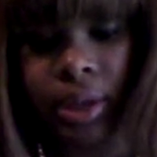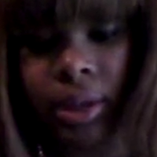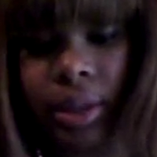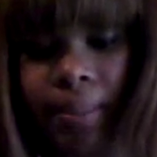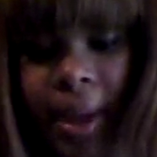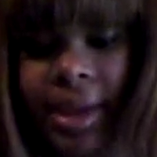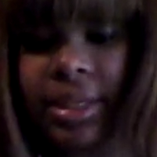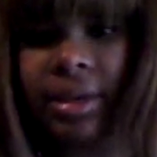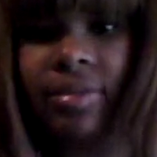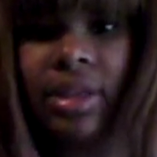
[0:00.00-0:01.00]
the base
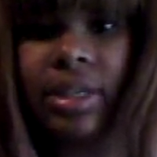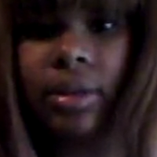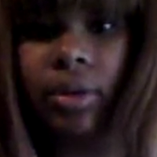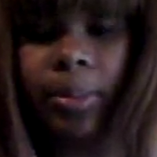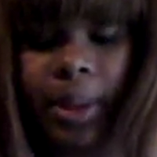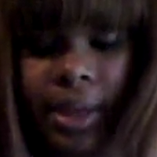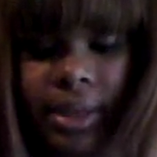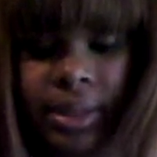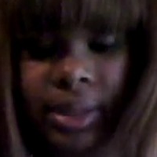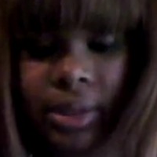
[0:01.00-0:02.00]
of this little
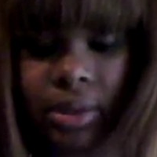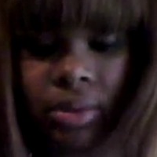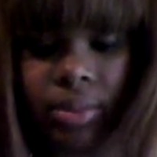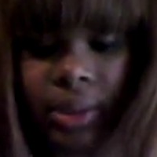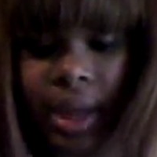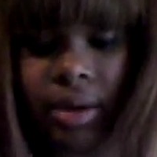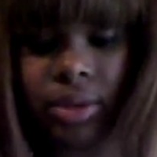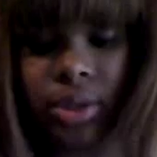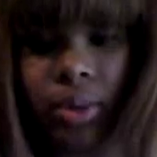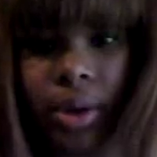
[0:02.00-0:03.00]
piece without
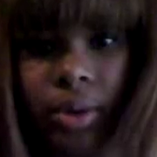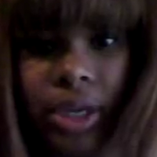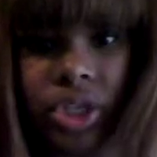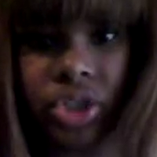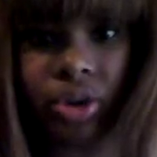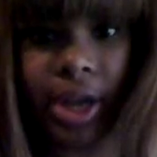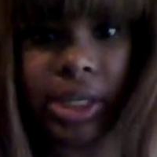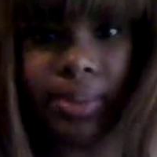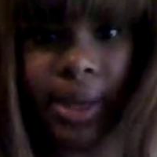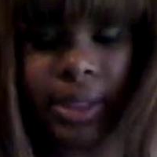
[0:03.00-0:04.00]
sewing on these
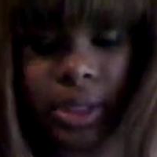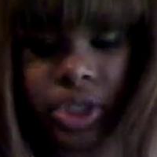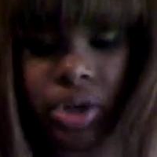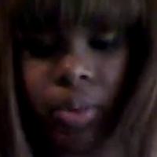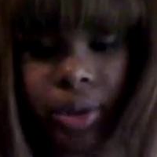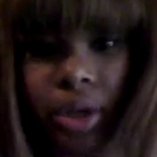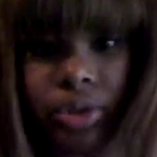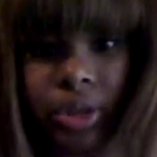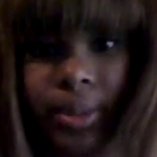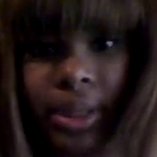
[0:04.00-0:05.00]
stretchy pieces because you don't want
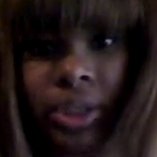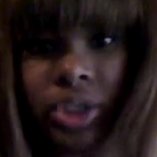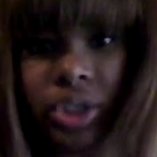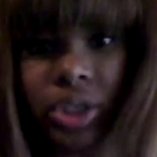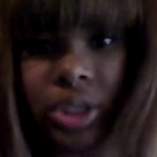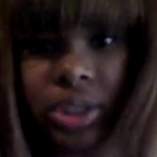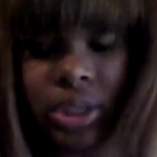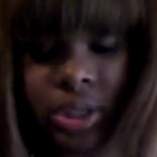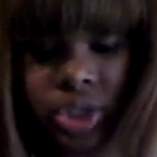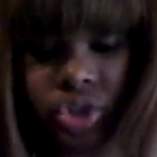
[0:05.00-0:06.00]
those to be
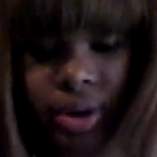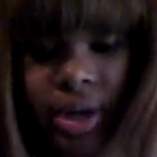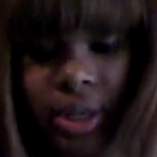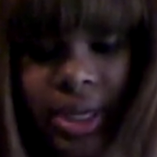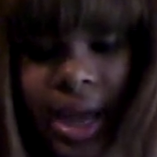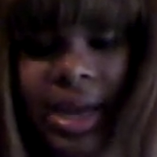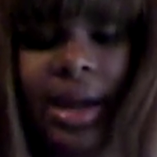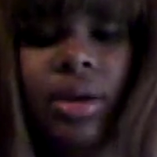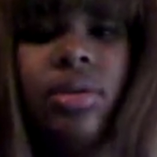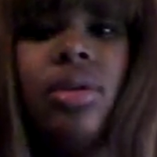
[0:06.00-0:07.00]
tied
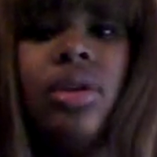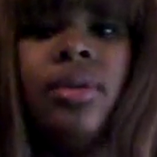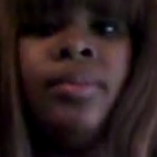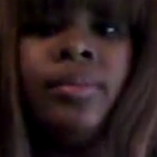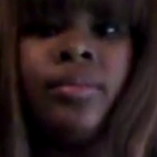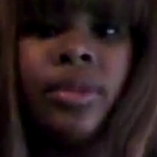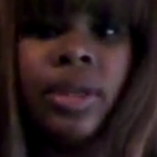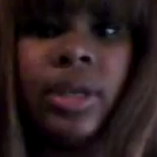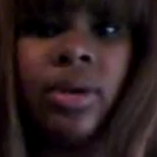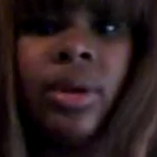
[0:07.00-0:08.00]
down.
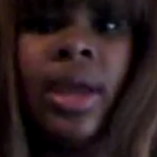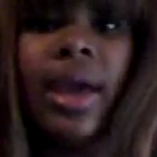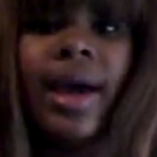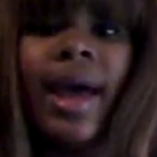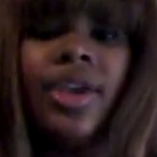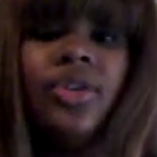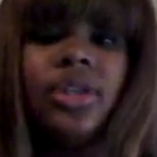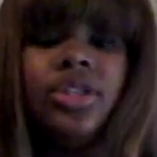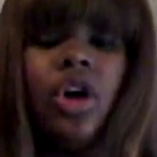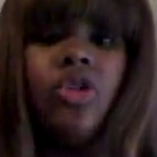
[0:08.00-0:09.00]
So I use
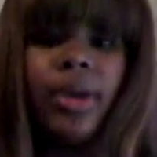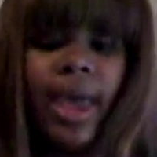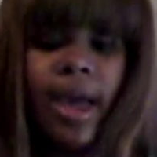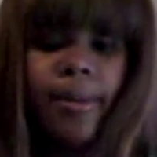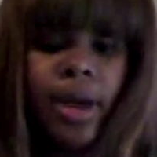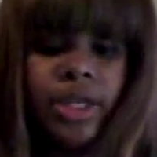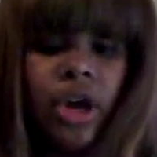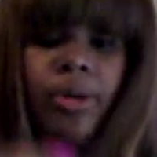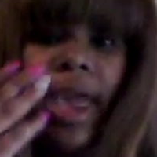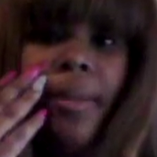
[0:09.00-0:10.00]
a dome cap. A
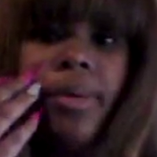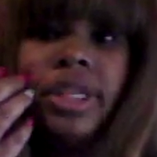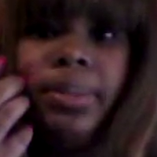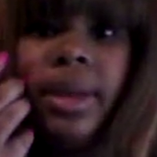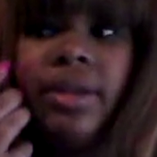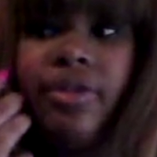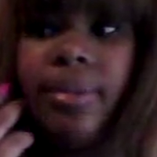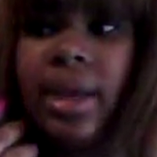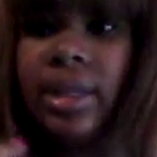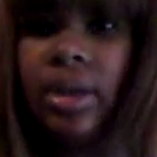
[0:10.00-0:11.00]
dome cap works better for
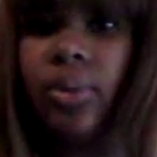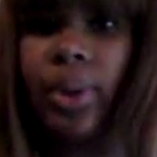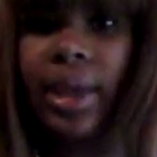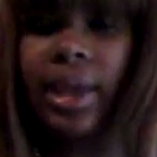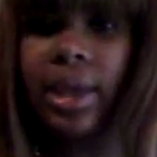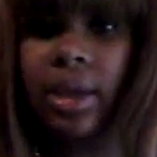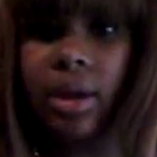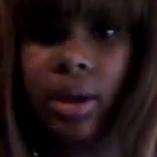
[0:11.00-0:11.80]
me than a wig